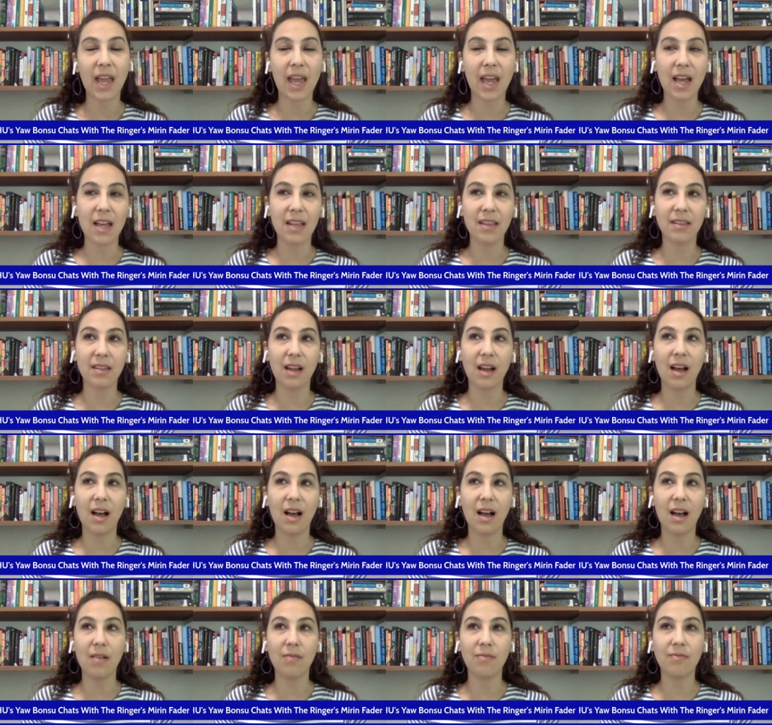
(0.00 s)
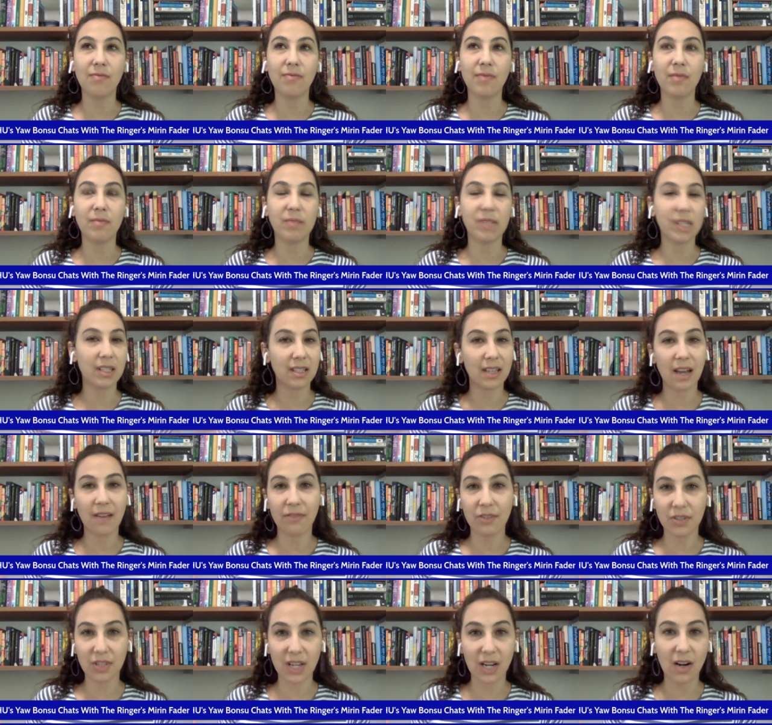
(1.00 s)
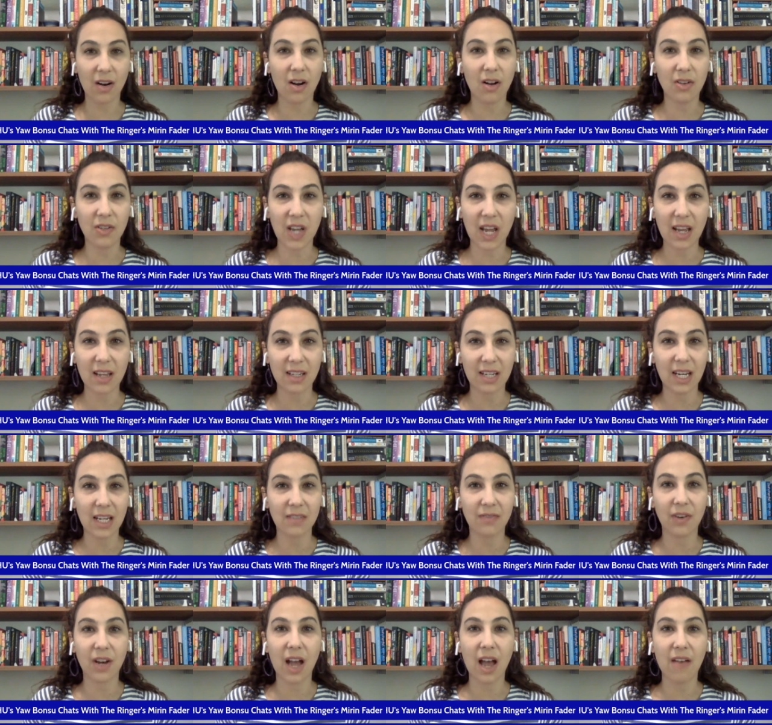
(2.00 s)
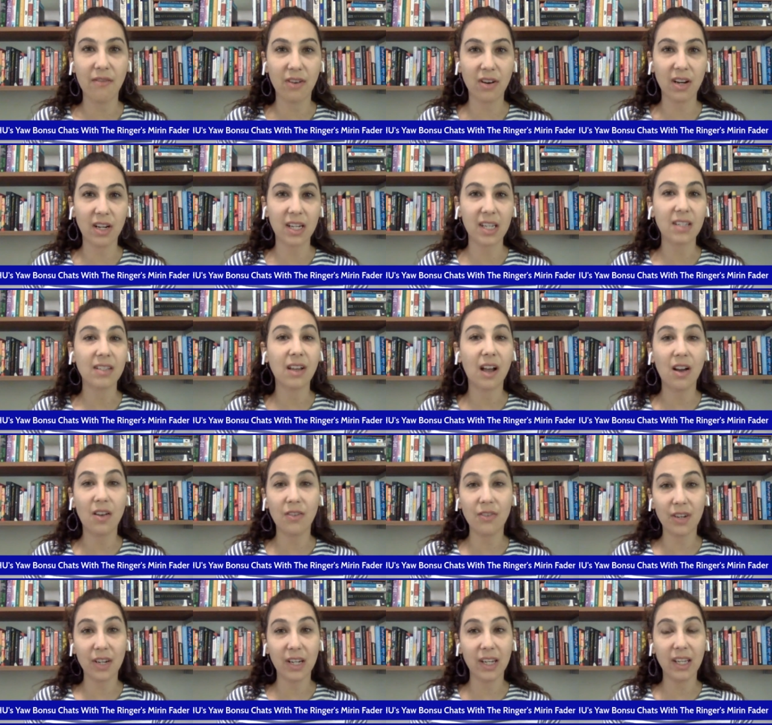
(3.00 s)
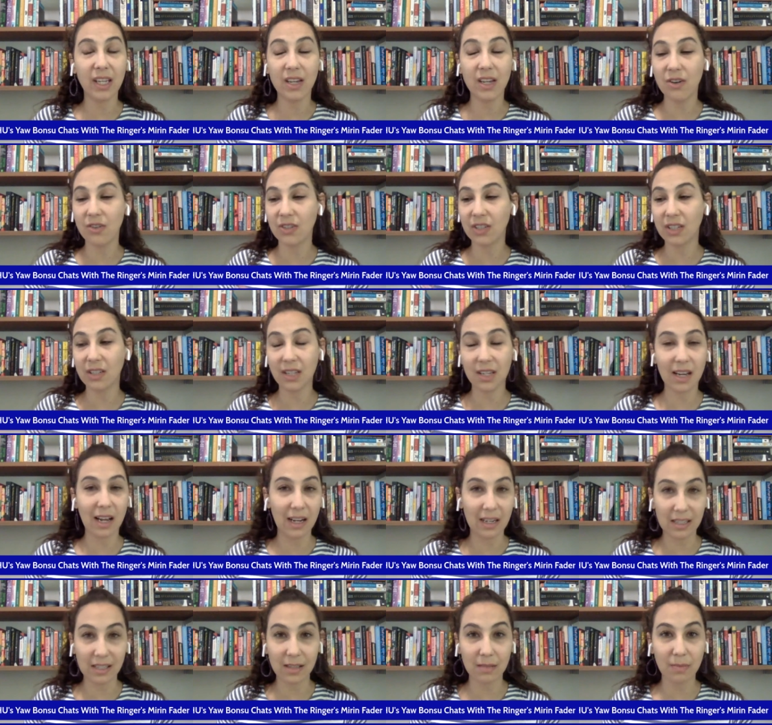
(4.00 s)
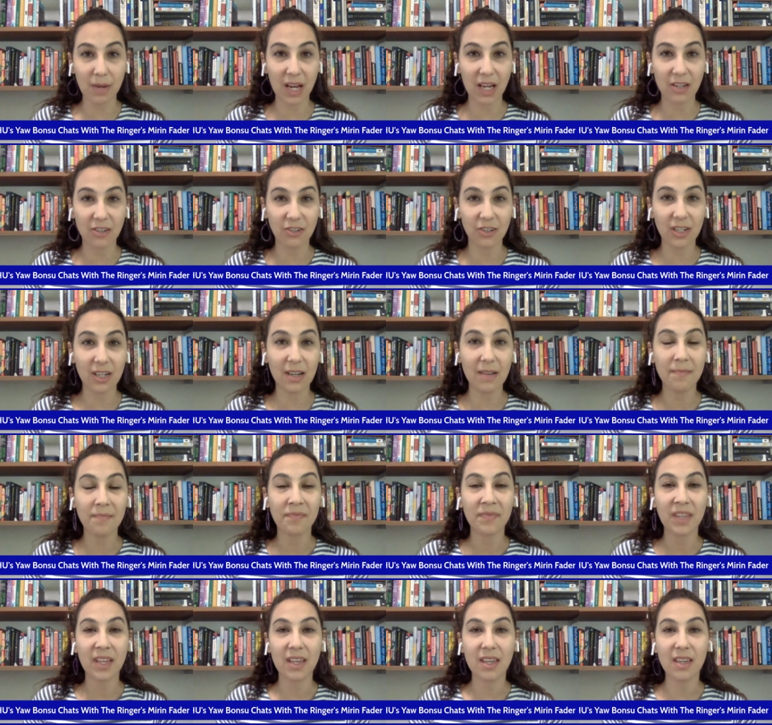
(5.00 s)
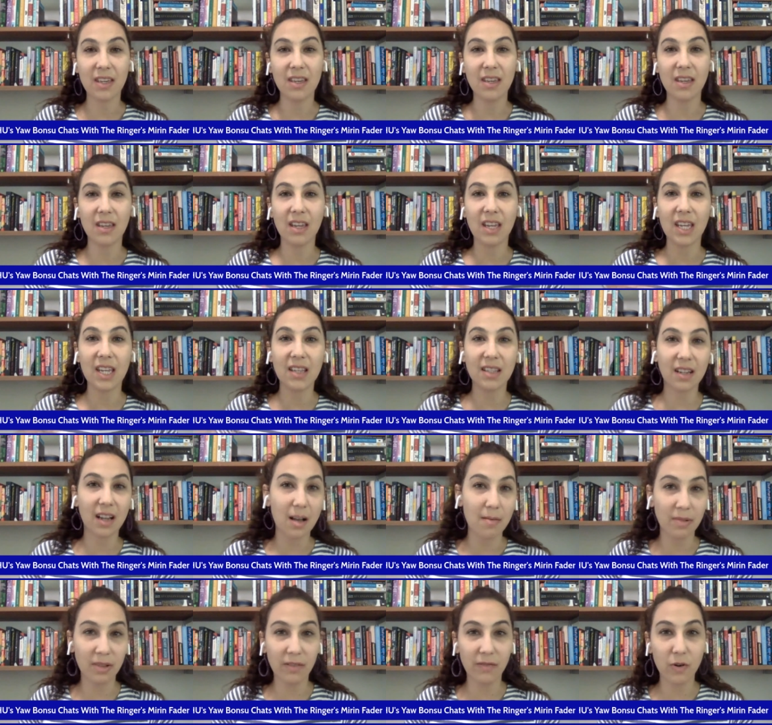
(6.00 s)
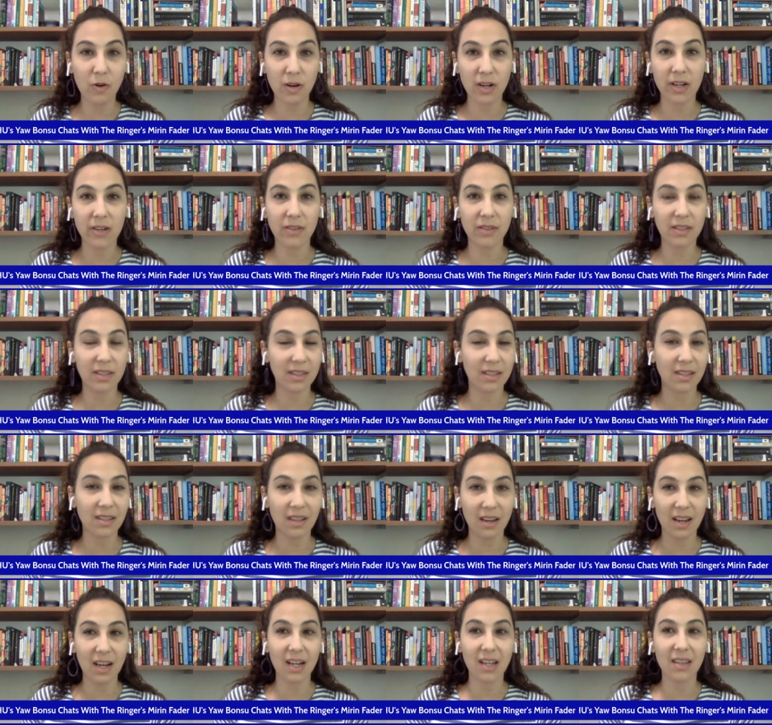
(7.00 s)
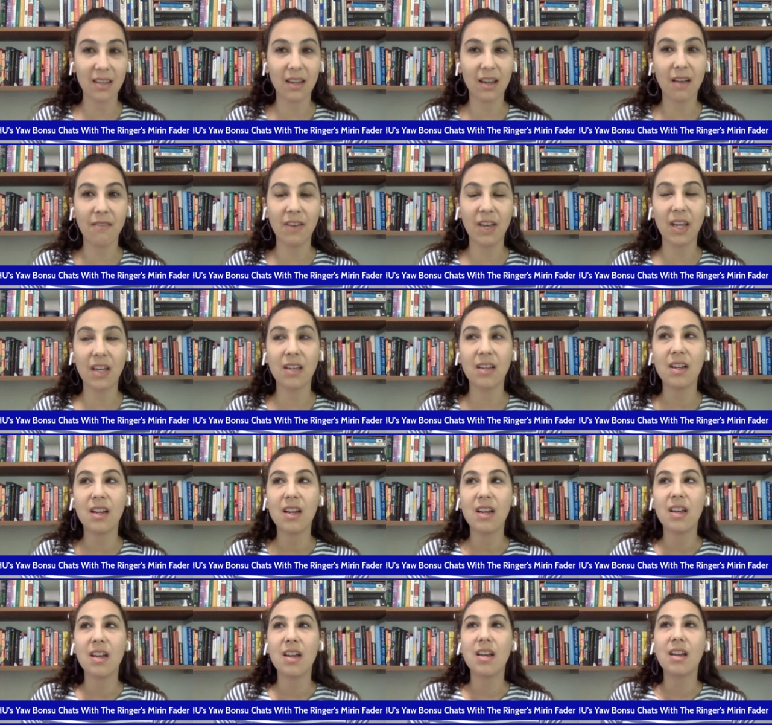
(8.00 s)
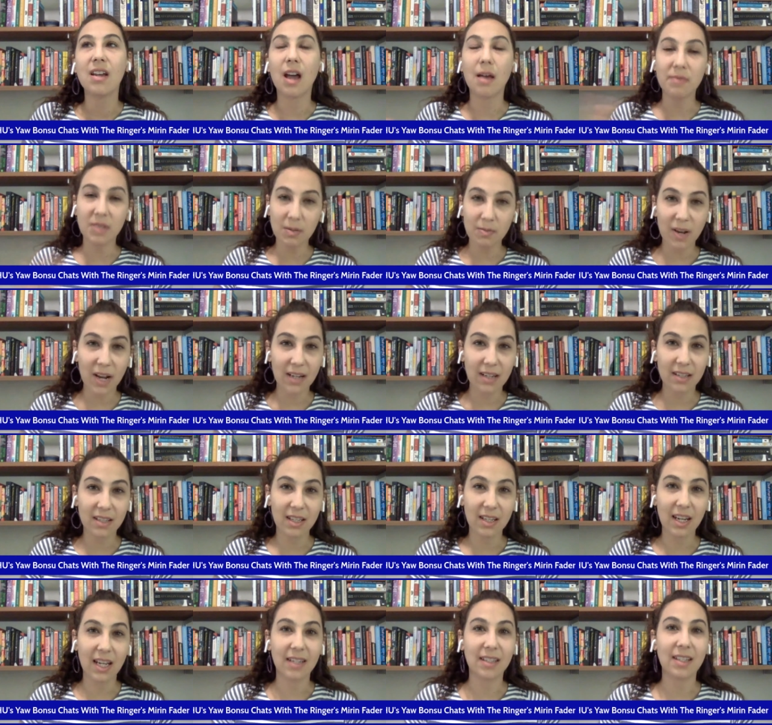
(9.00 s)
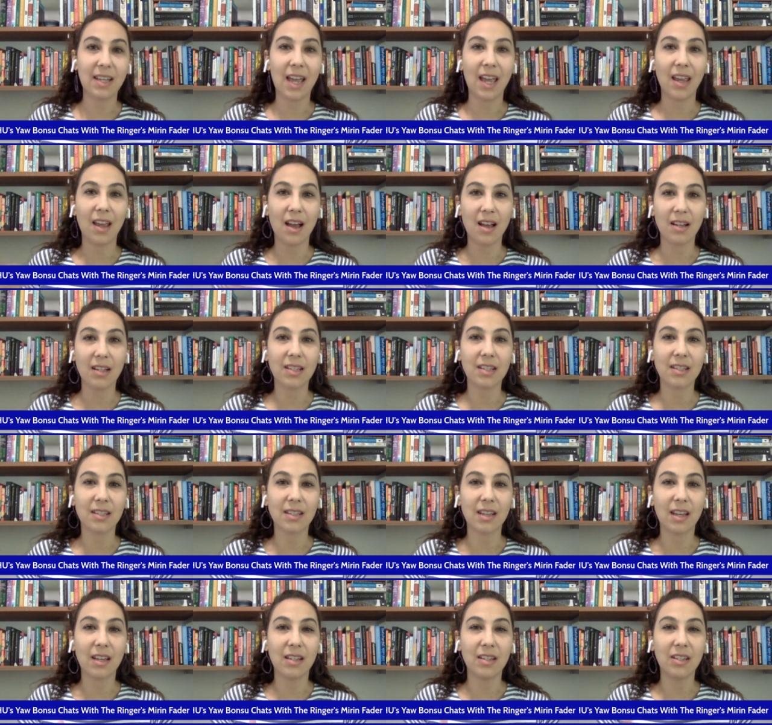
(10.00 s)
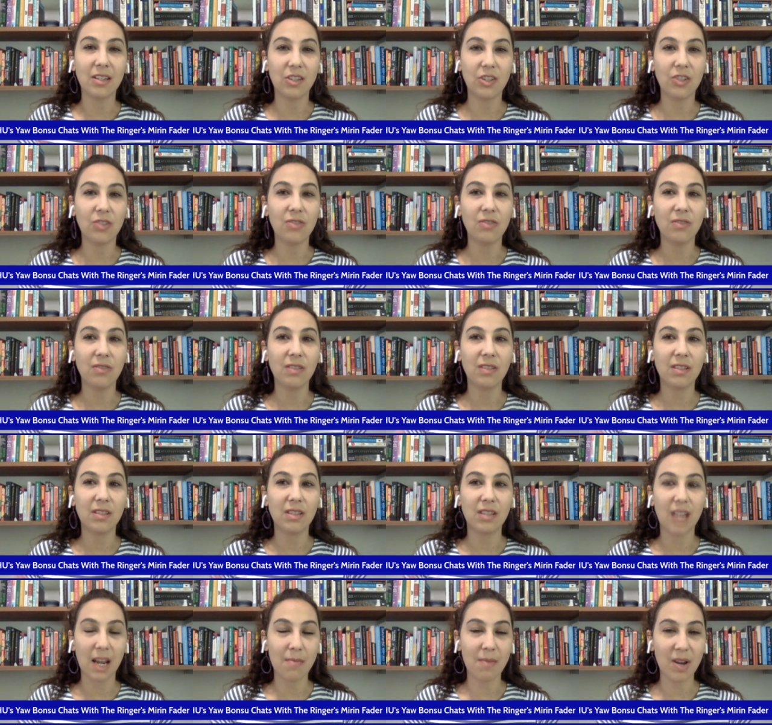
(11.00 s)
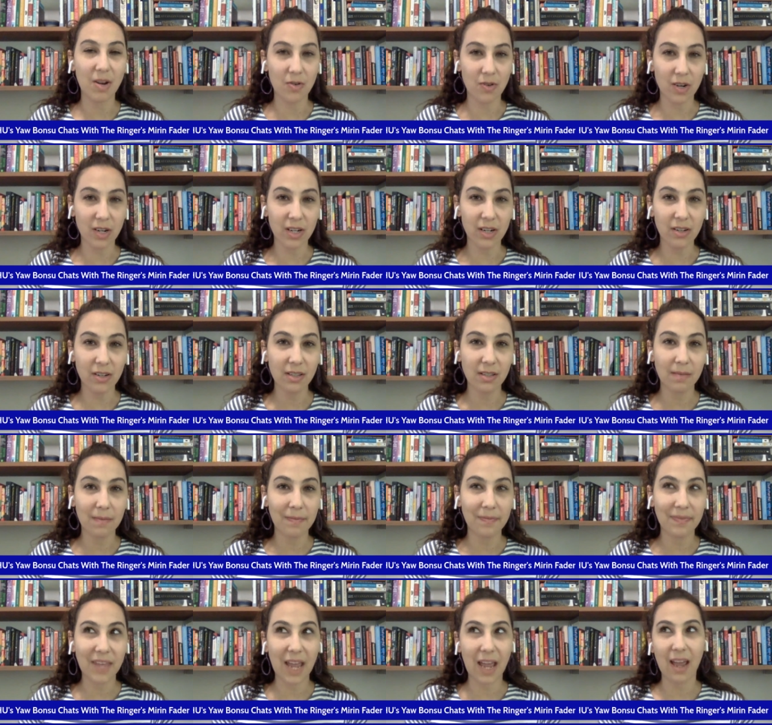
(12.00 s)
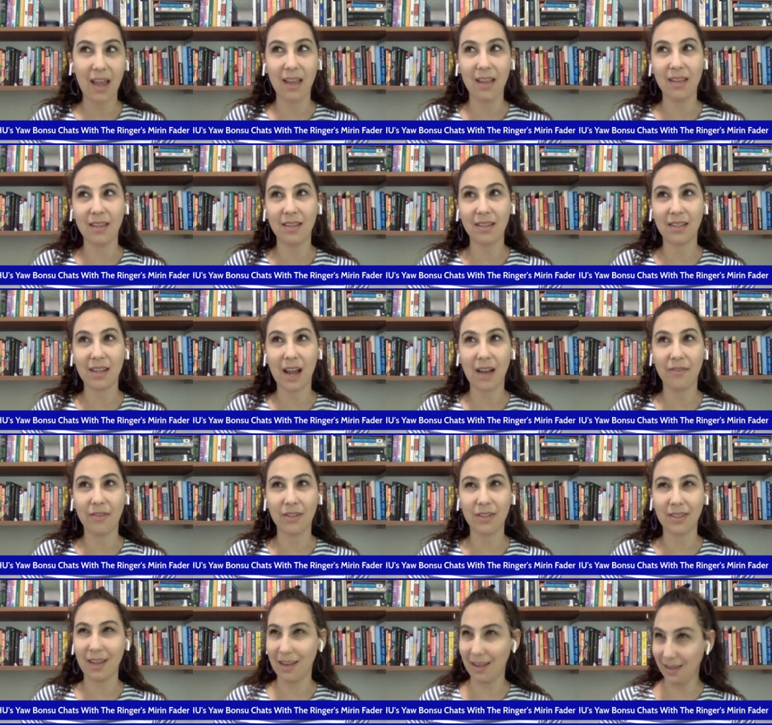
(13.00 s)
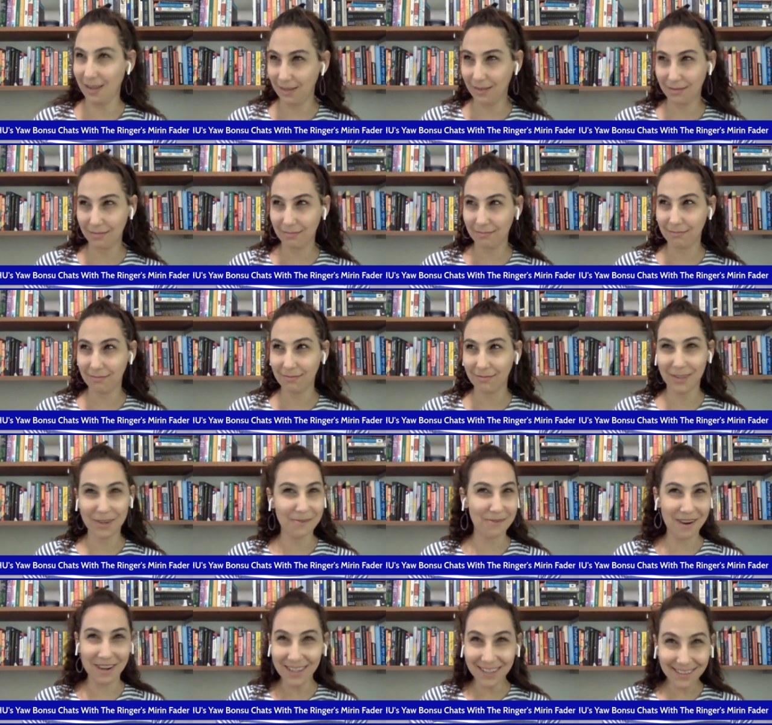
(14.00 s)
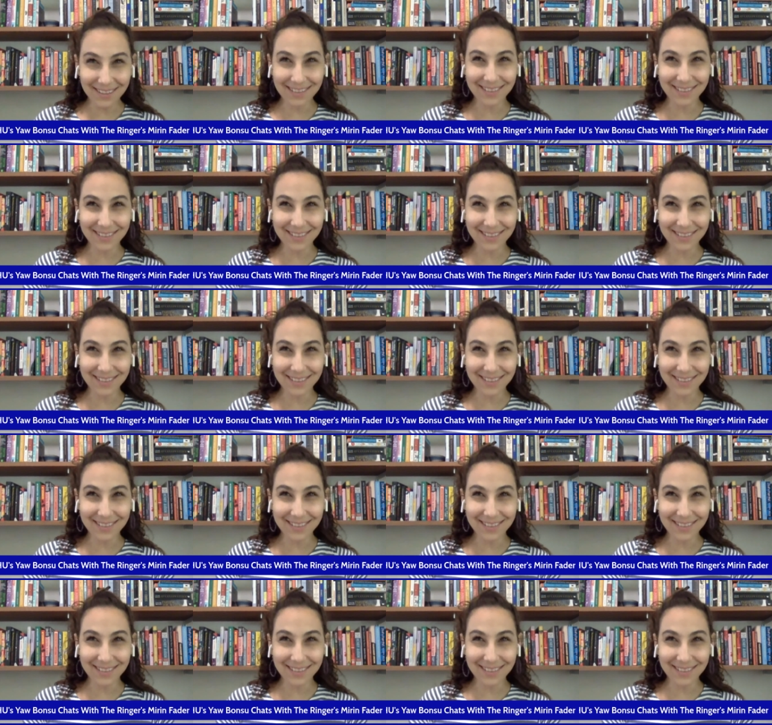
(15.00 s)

and uh, the Buck staffers there all day. It takes forever, and he's hungry. He goes into Giannis's pantry. He eats a couple of Oreos, doesn't think anything of it. Comes to practice the next day. Giannis is like, "Did you take my Oreos?" And the staffer's like, "What?"